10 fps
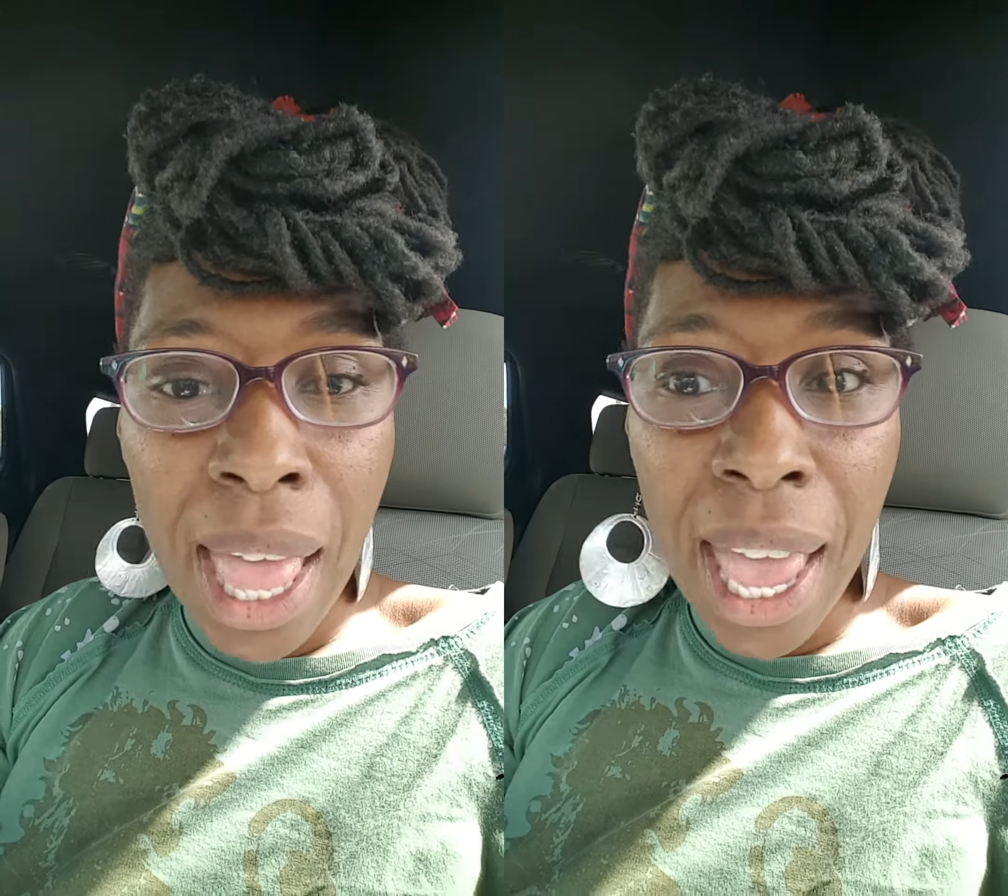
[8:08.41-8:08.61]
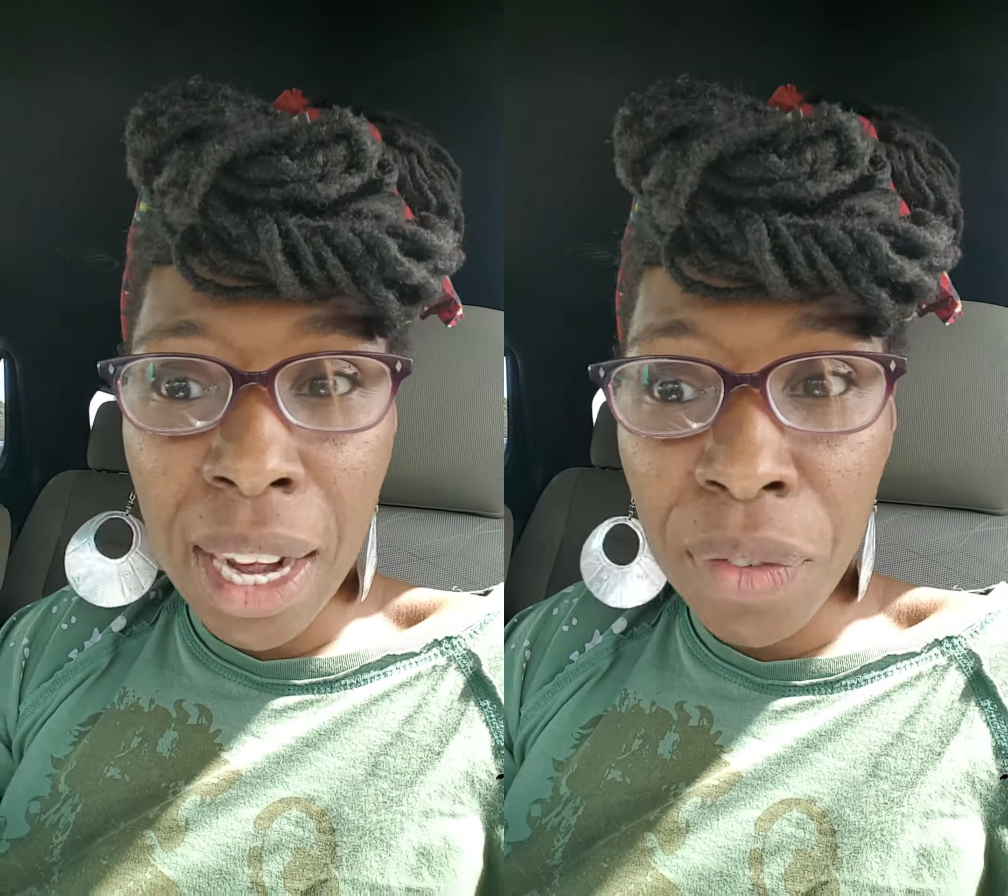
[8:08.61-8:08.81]

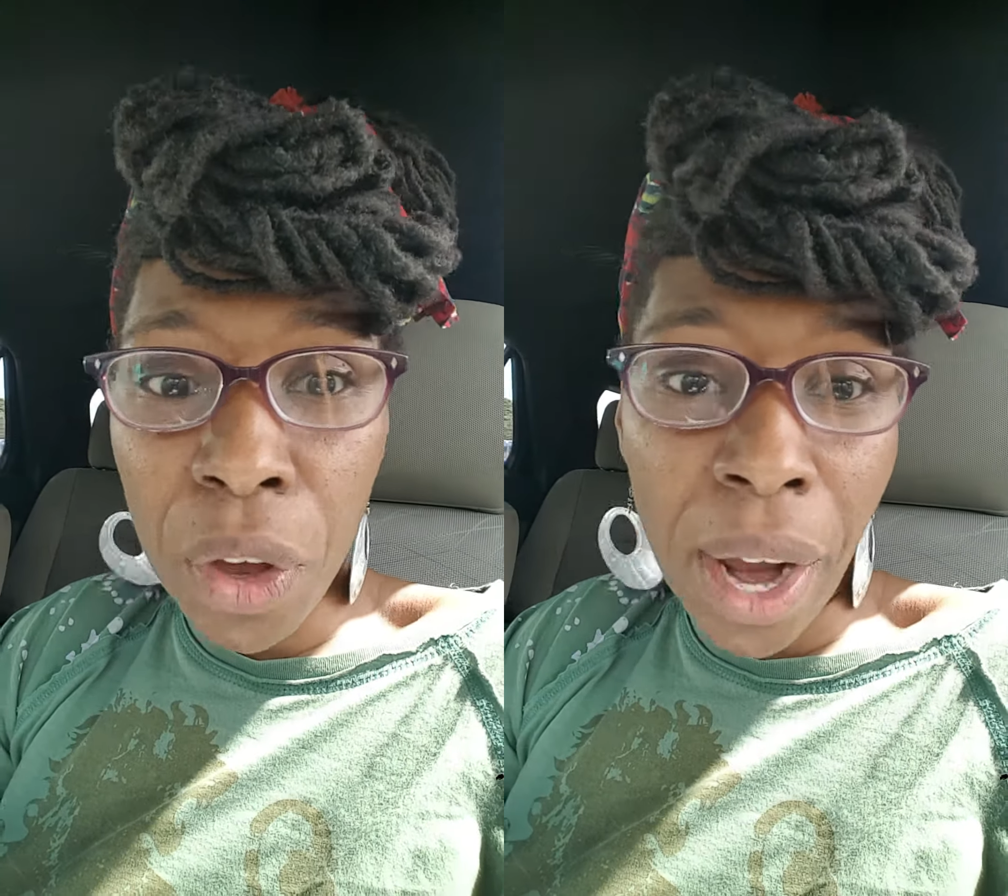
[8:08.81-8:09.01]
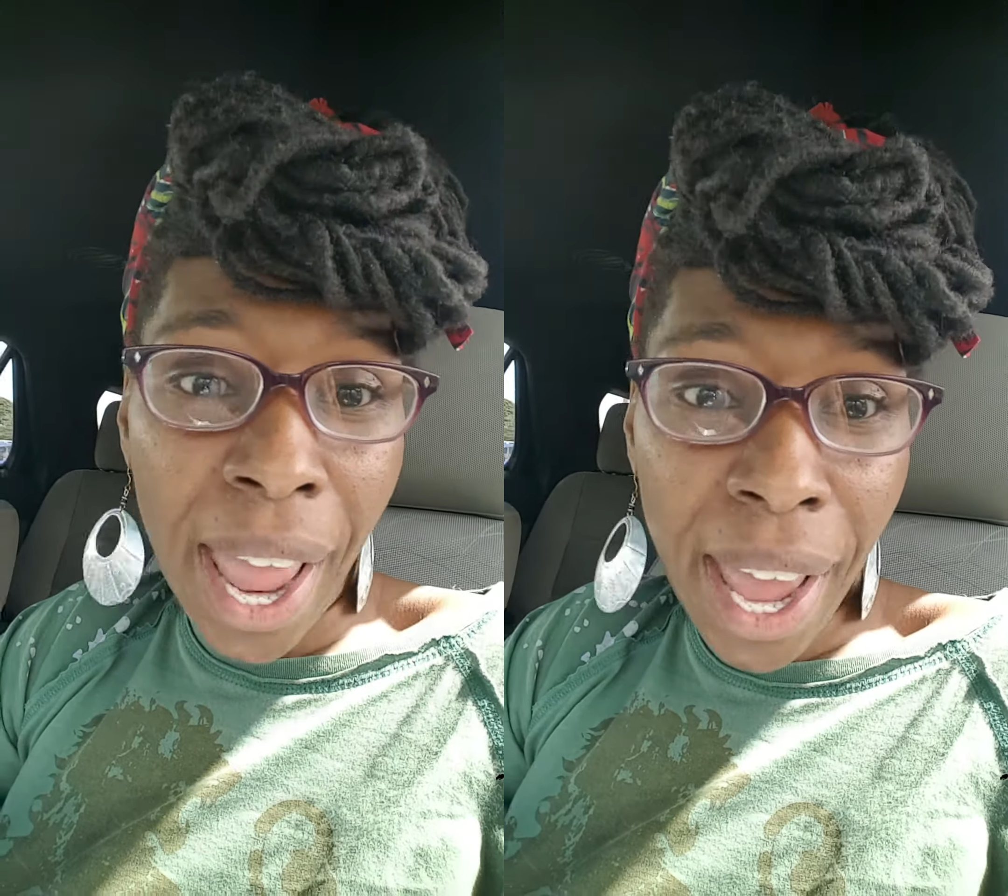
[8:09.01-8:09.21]
And if
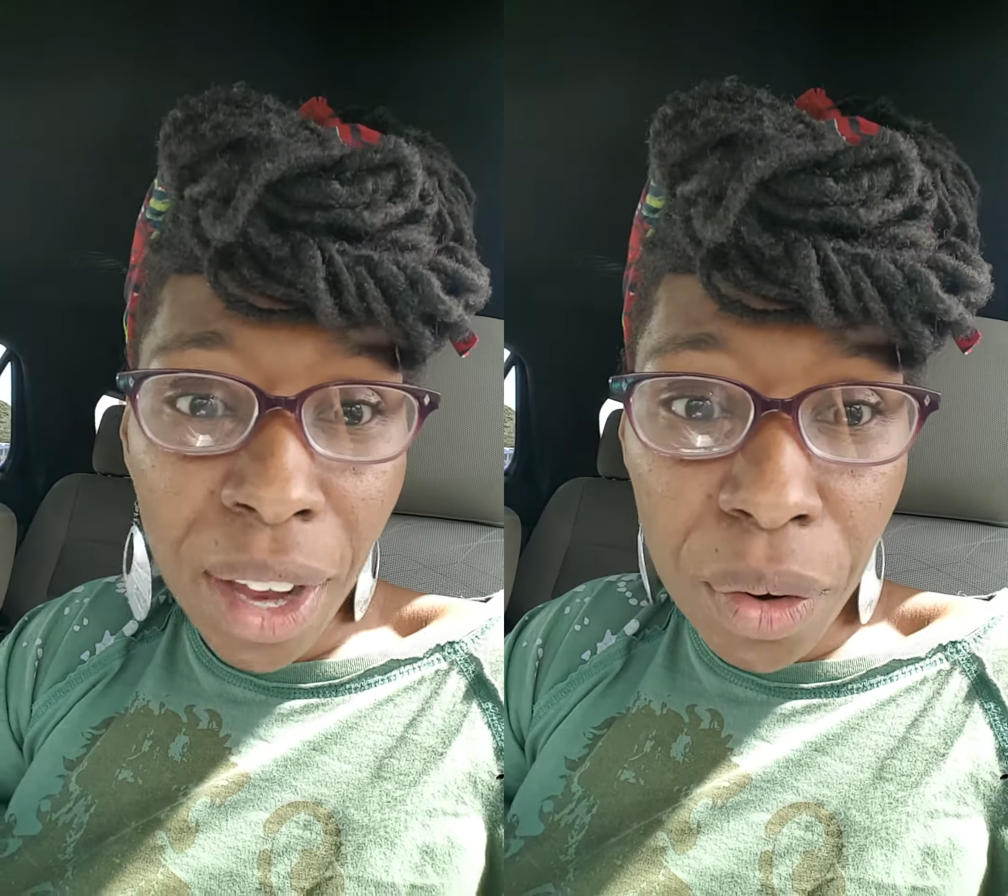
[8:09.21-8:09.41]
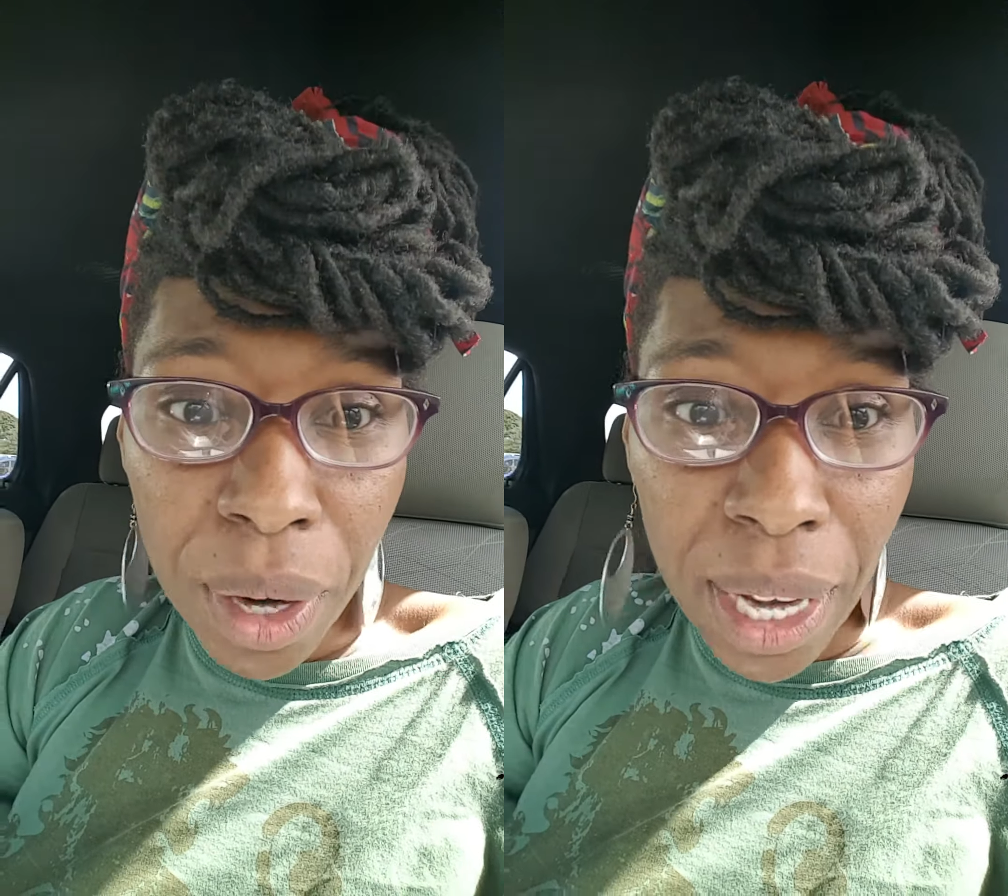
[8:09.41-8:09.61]
you're
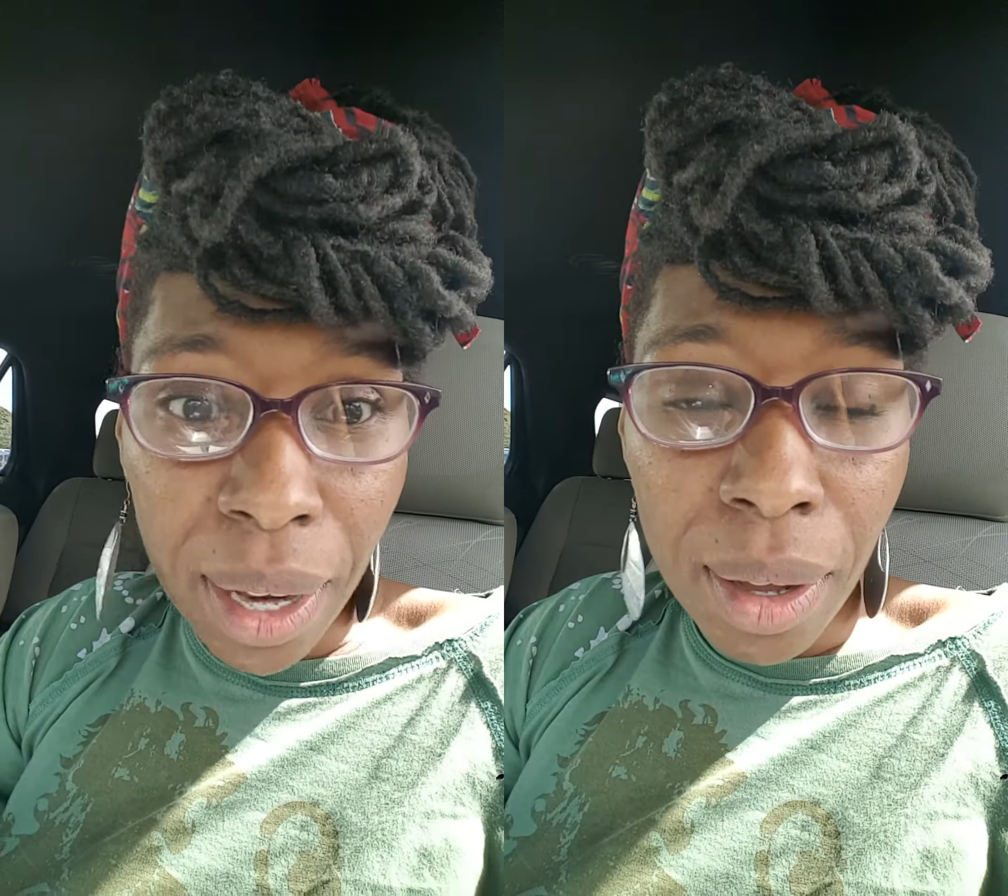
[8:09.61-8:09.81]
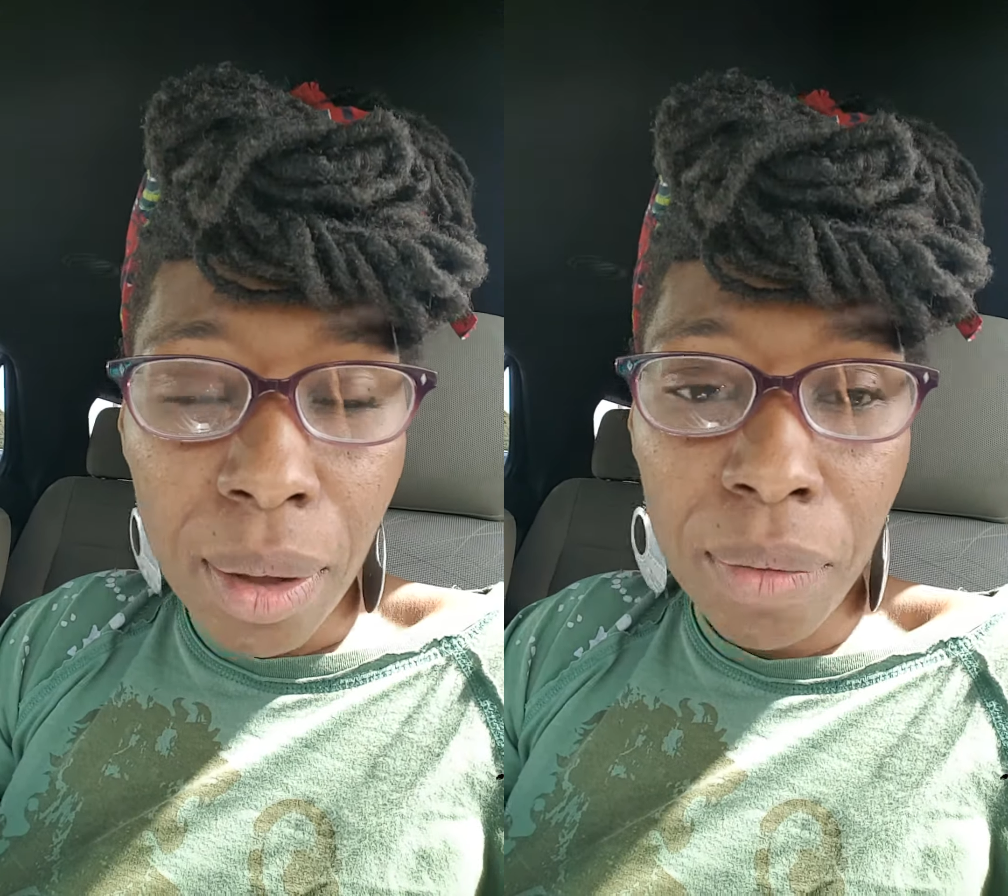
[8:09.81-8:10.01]
angry,